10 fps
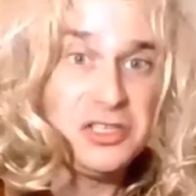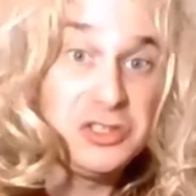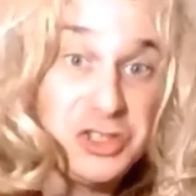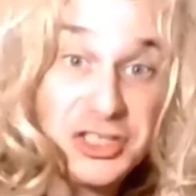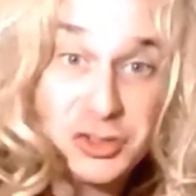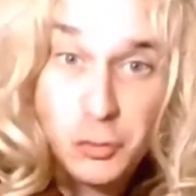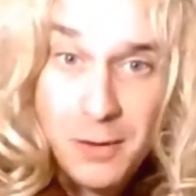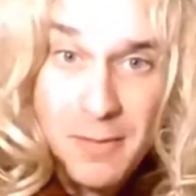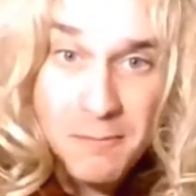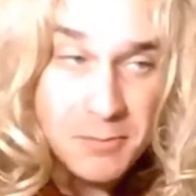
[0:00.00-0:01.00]
Just
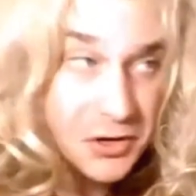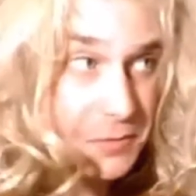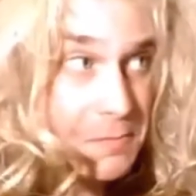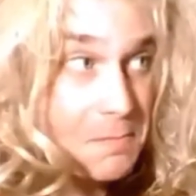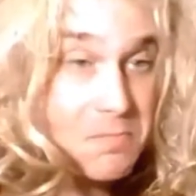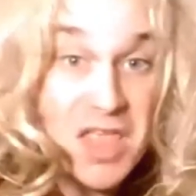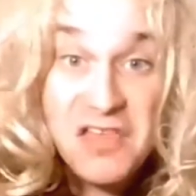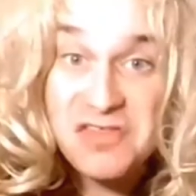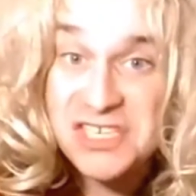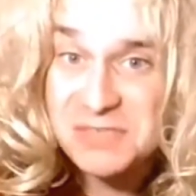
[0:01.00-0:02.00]
remember,
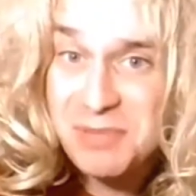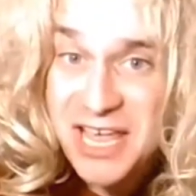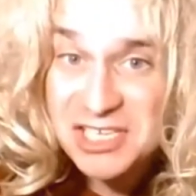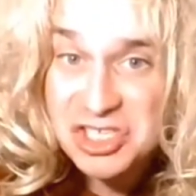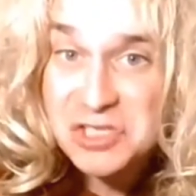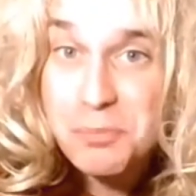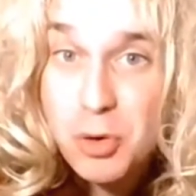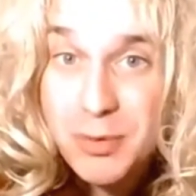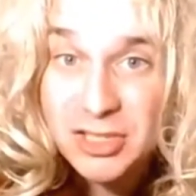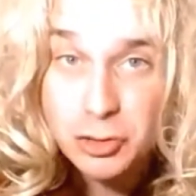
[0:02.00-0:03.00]
this place is
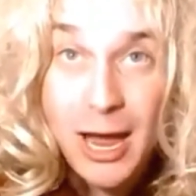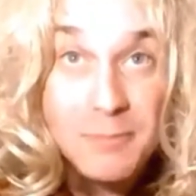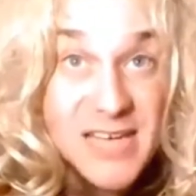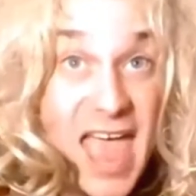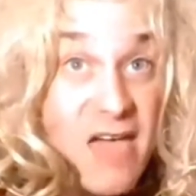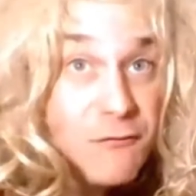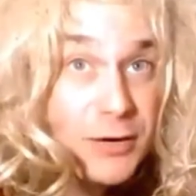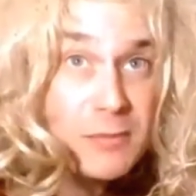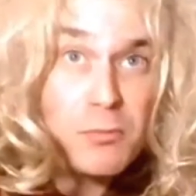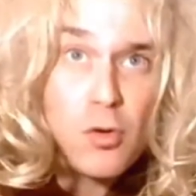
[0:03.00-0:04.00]
booby trapped.
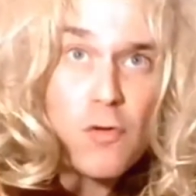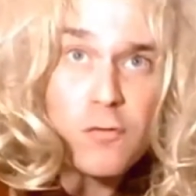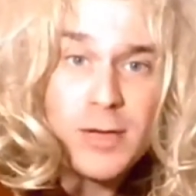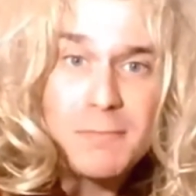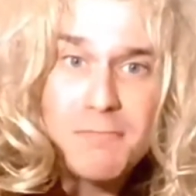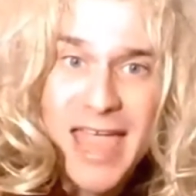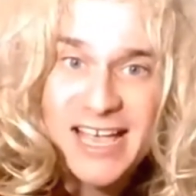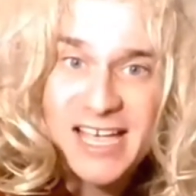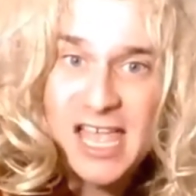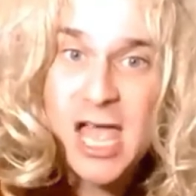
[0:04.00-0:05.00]
Every move we
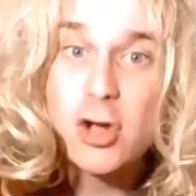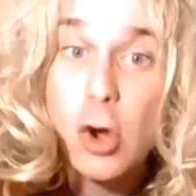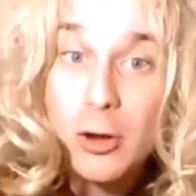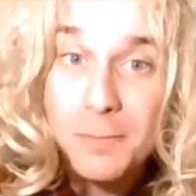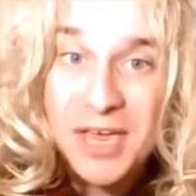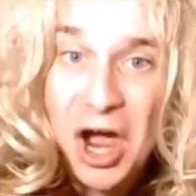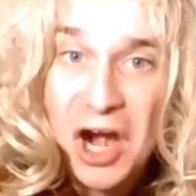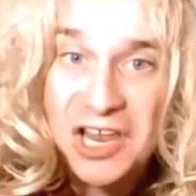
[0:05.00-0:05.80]
make could be our